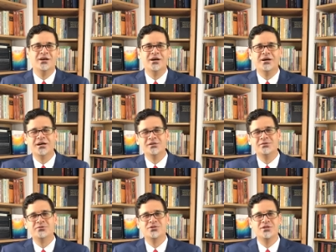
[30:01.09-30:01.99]
our eyes
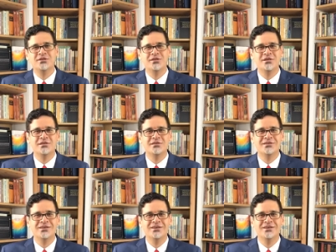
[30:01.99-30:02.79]
on Jesus,